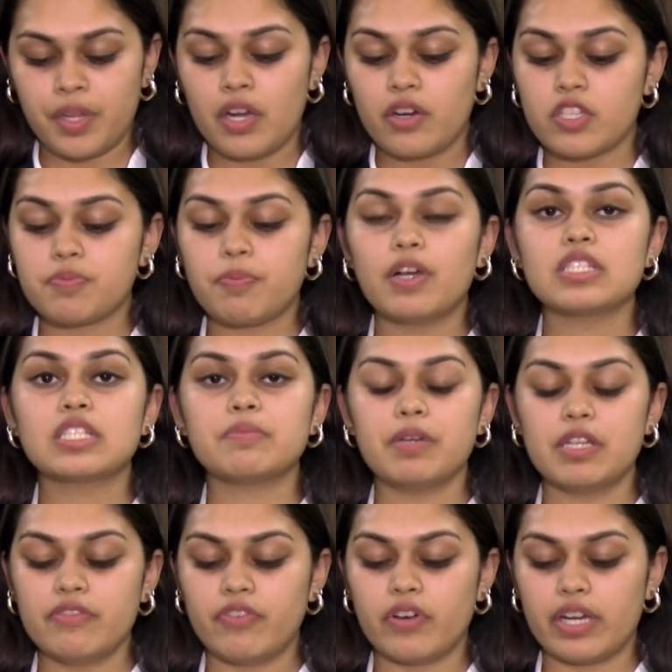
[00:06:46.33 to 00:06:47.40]

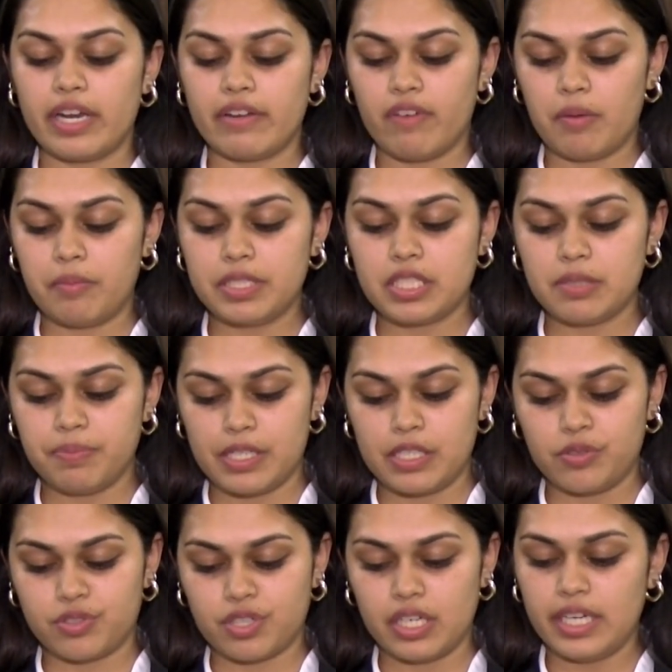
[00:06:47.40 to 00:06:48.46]
responsible for environmental
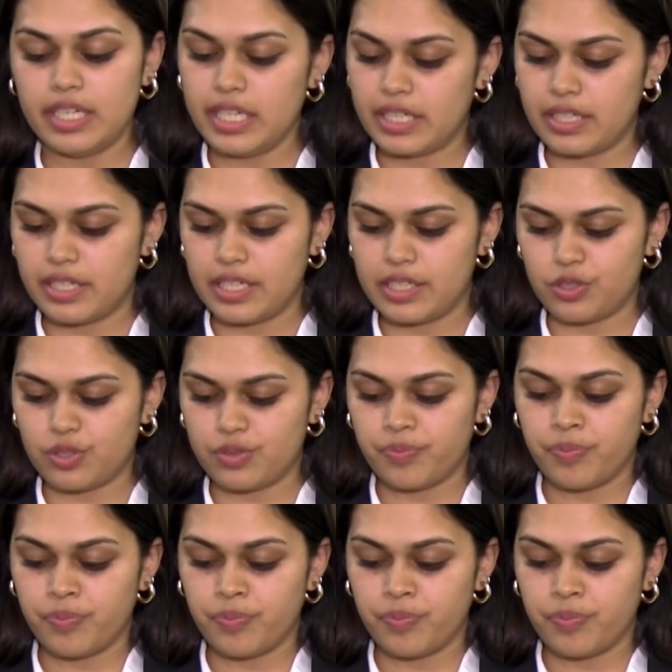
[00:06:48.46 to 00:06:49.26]
pollution and degradation.